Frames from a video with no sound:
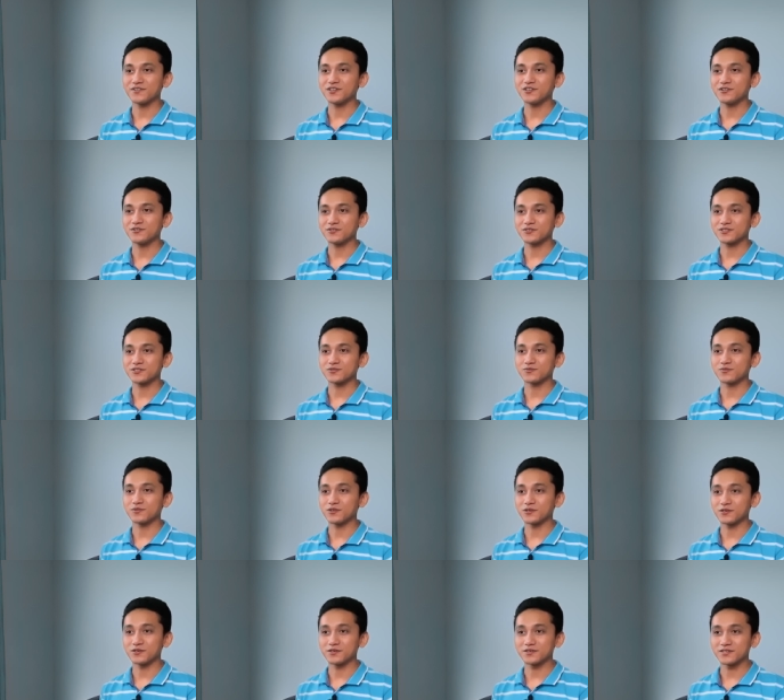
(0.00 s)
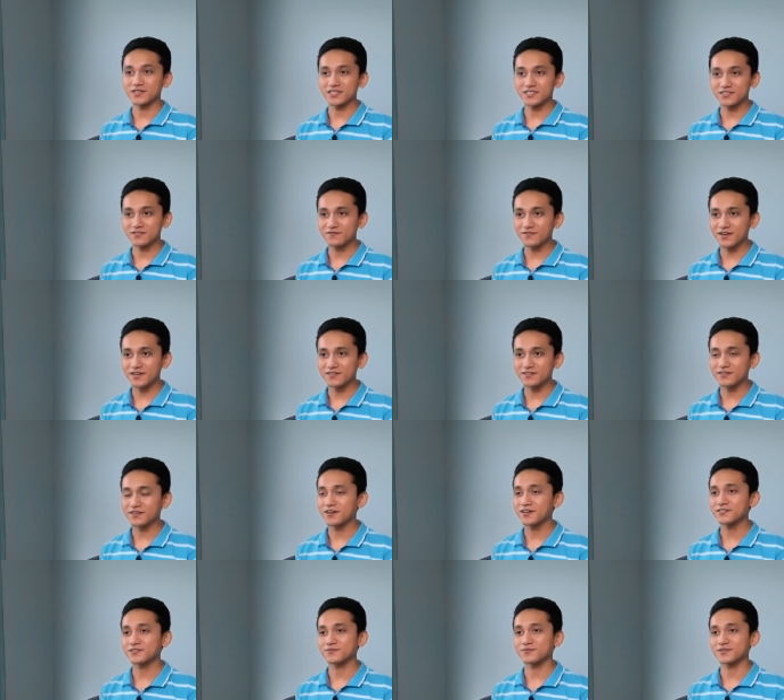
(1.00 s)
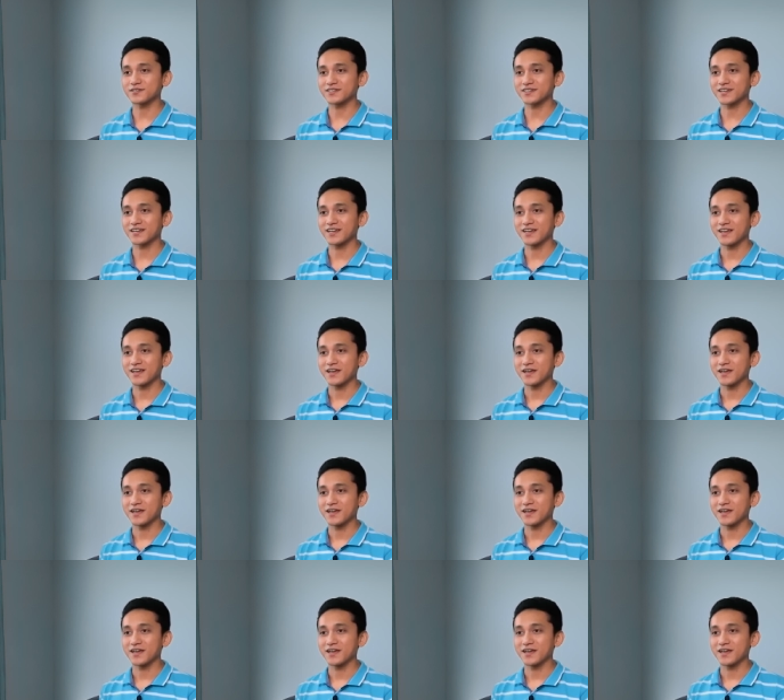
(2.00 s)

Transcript: videos were testifying to God's work,